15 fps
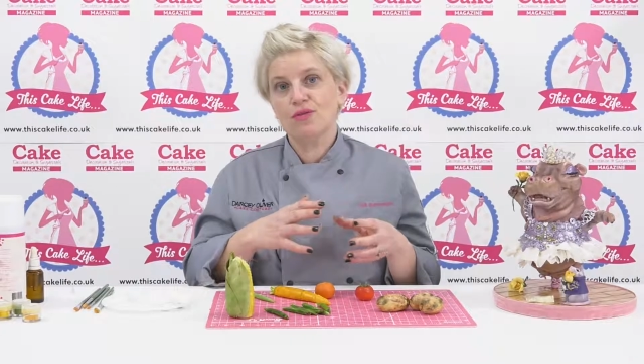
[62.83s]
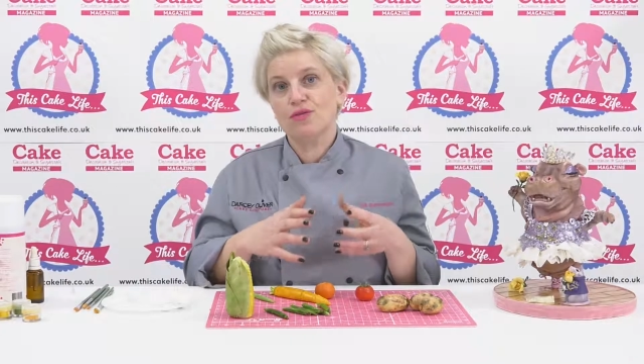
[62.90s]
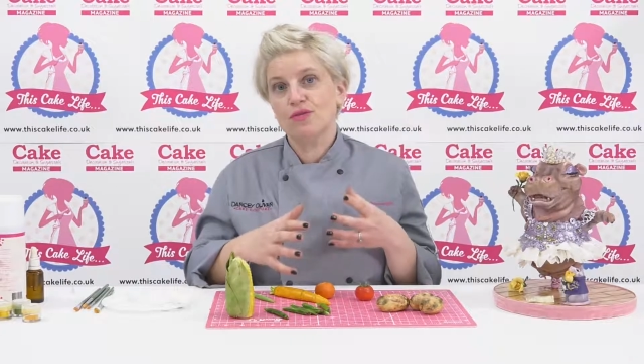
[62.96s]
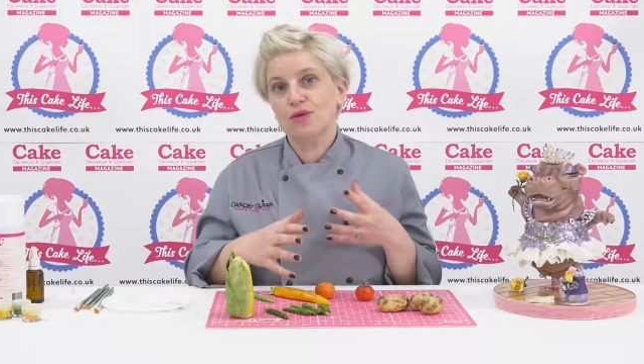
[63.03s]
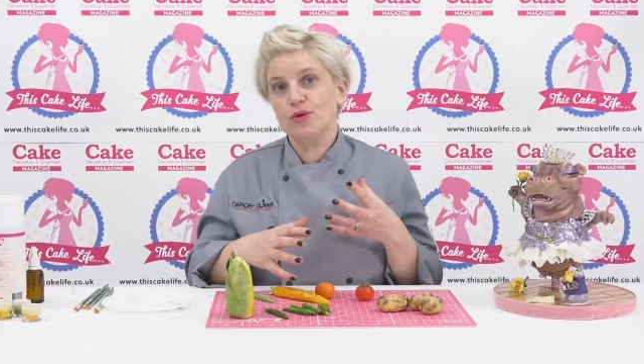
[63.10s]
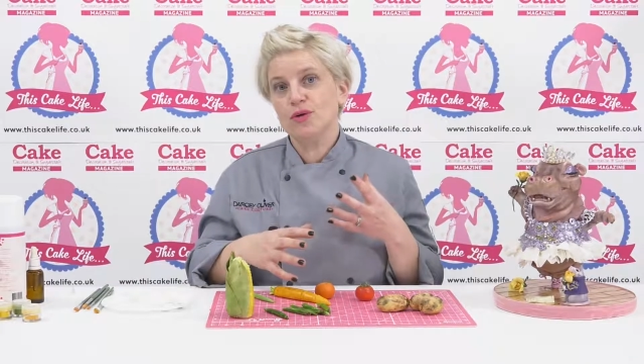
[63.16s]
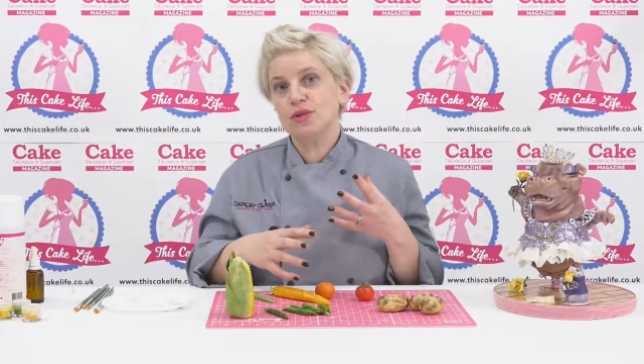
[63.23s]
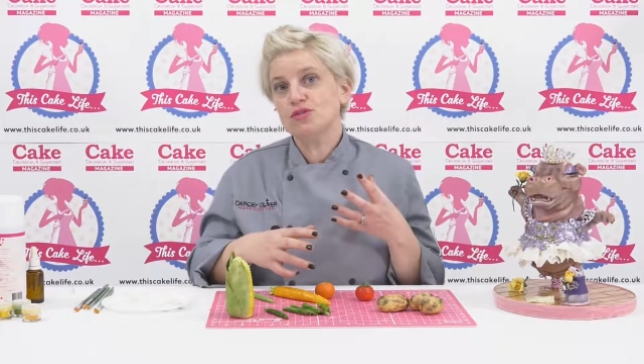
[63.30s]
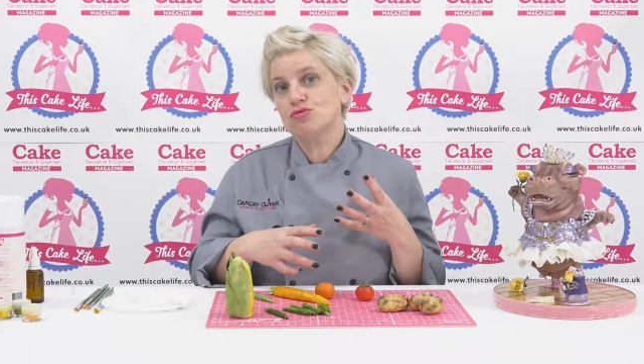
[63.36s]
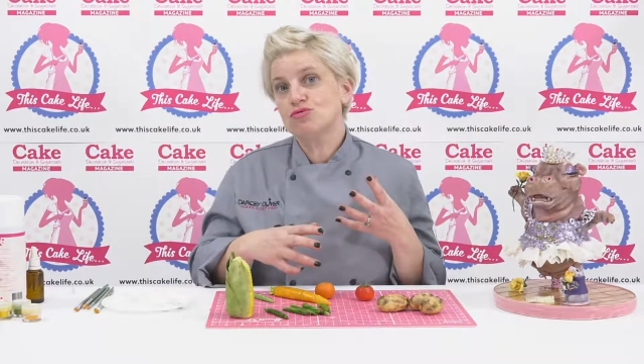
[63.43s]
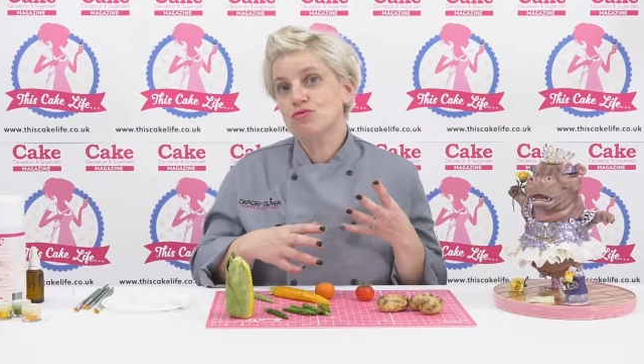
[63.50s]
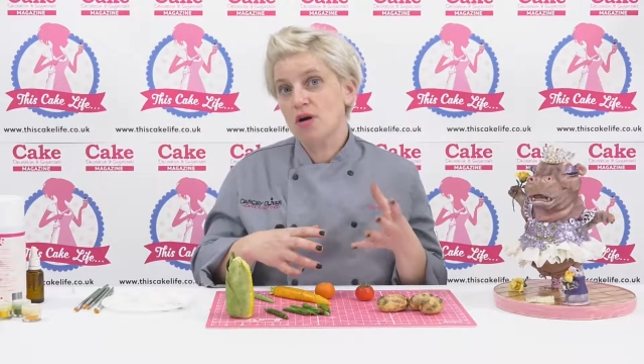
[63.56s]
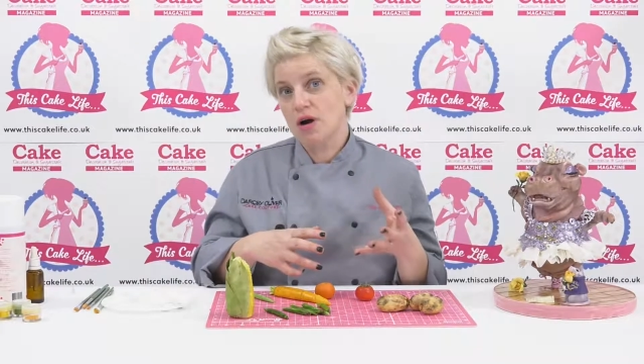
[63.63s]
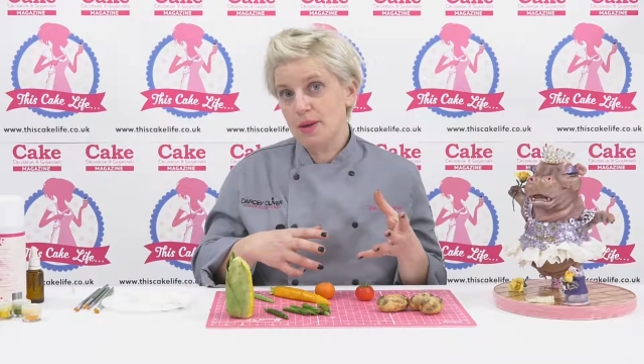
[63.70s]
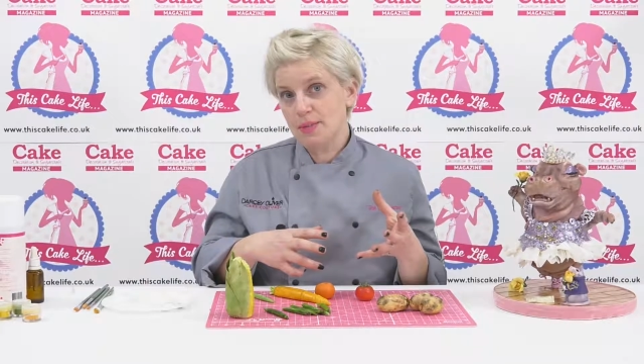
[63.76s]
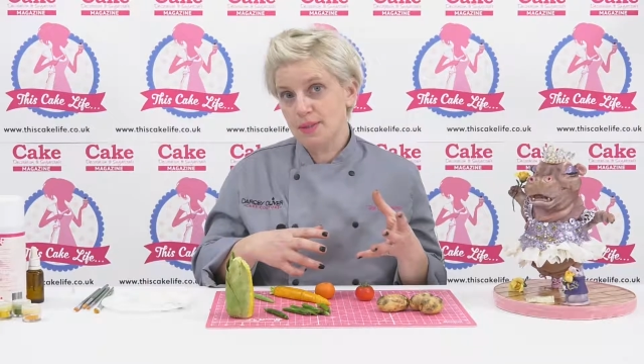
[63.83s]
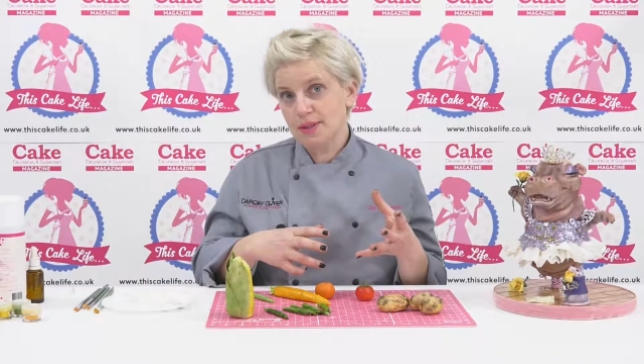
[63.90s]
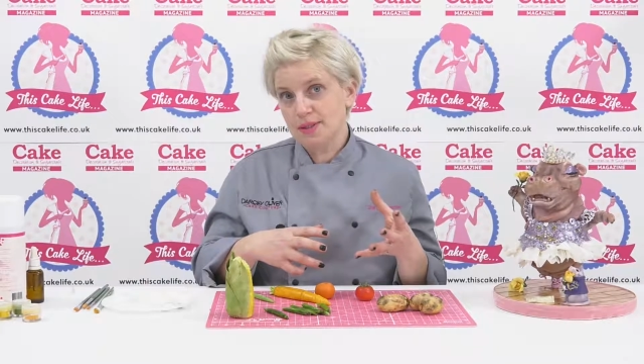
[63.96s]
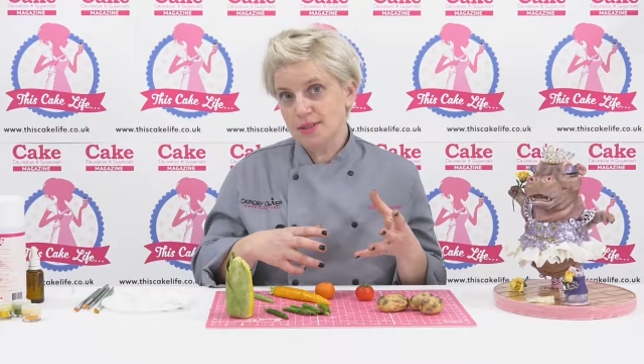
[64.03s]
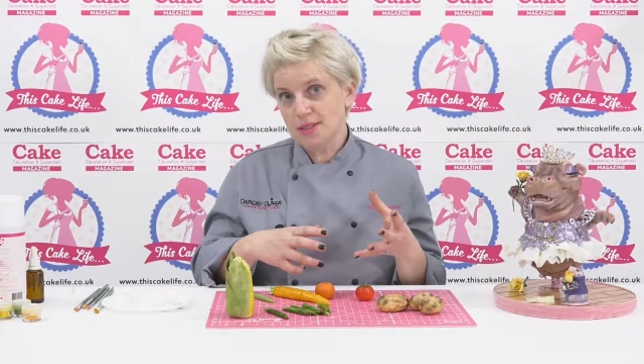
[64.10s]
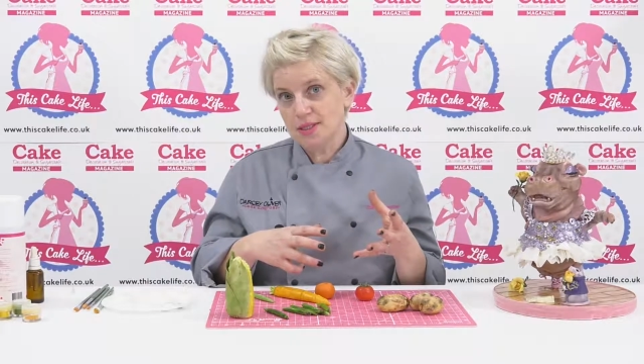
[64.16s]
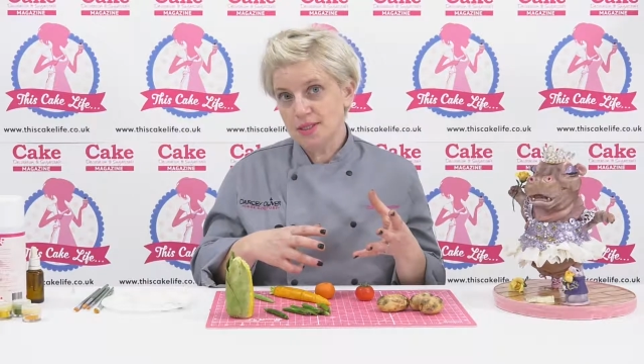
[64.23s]
fruit has
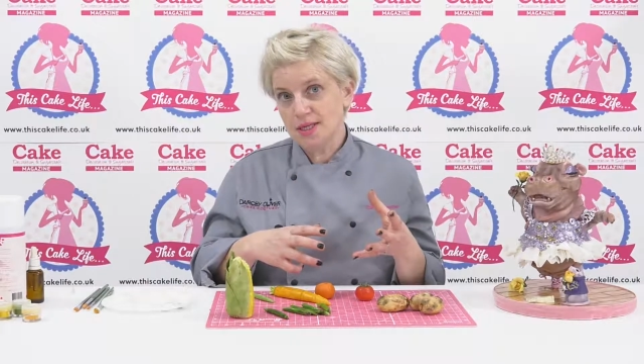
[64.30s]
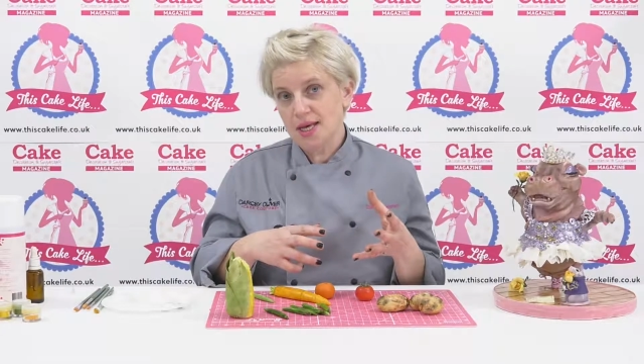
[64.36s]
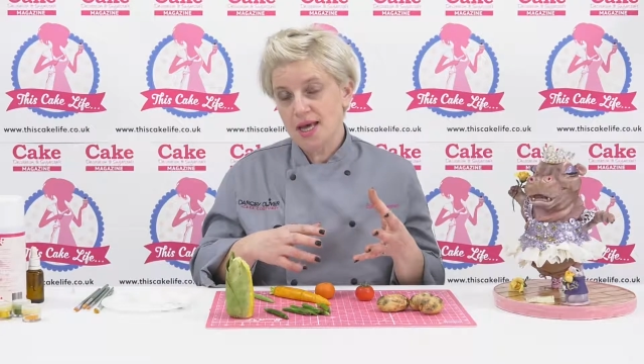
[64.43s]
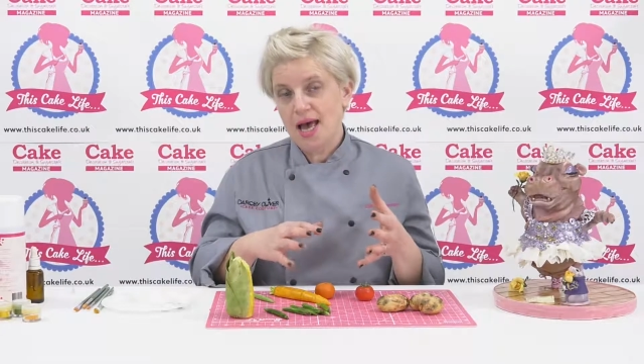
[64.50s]
ripened